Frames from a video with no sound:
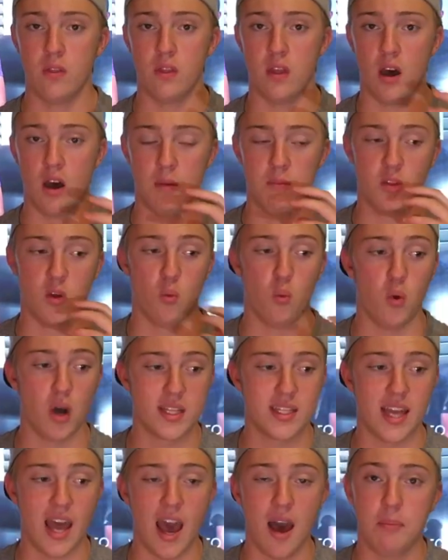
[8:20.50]
the
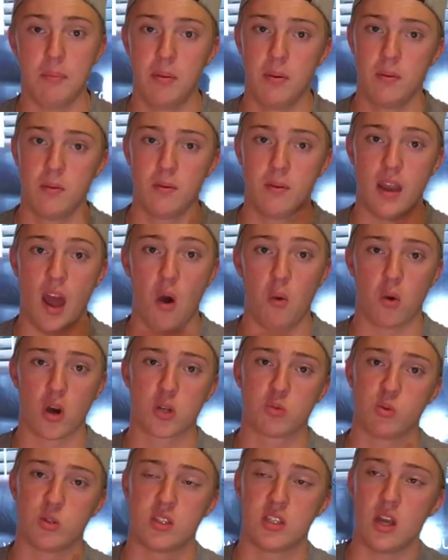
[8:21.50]
WhatsApp now
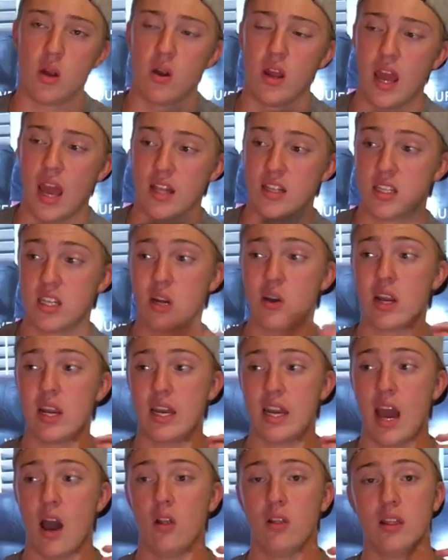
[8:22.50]
works with Siri, and Siri
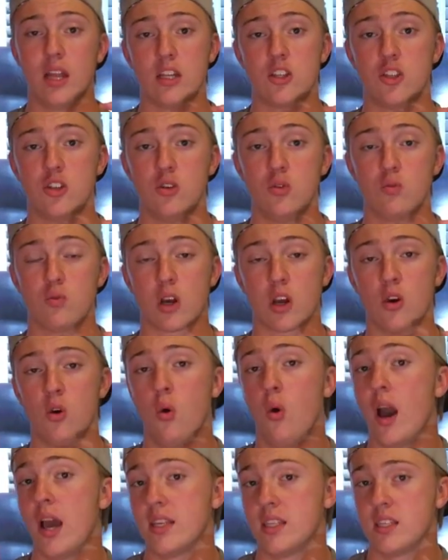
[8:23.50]
now lets you
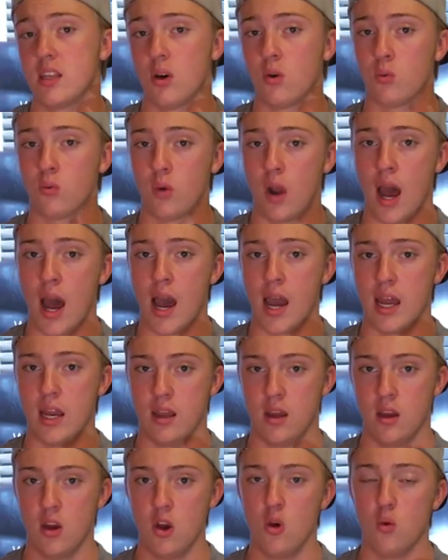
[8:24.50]
request a ride
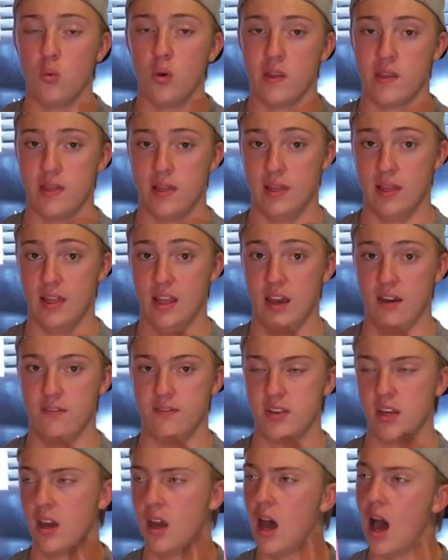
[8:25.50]
with Lyft.
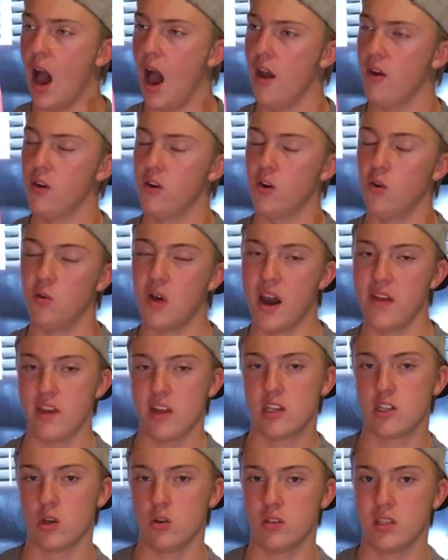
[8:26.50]
I don't know why they
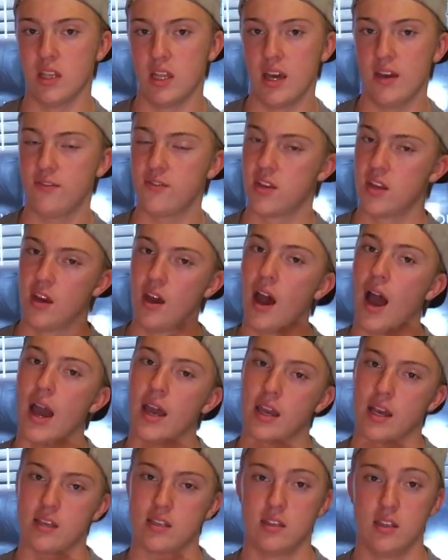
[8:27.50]
chose Lyft. I
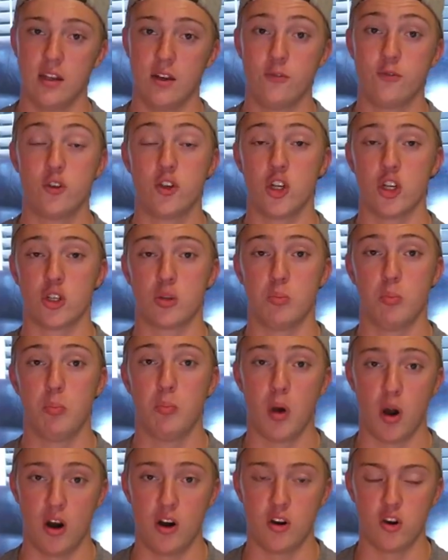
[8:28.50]
guess Lyft just
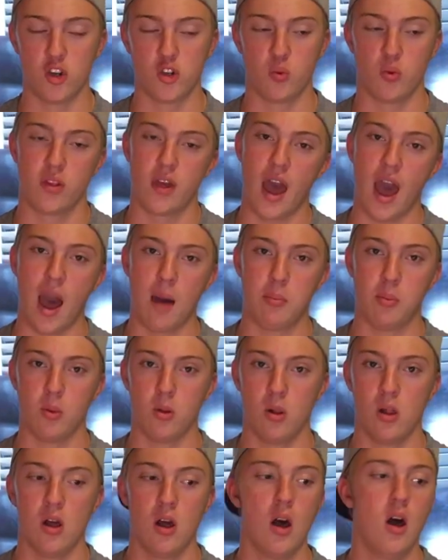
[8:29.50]
partners with
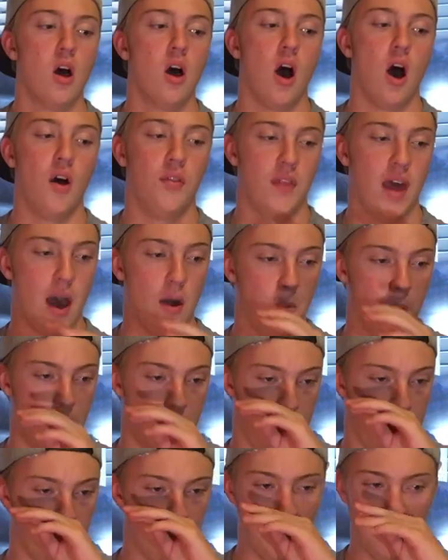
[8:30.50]
Apple on that one.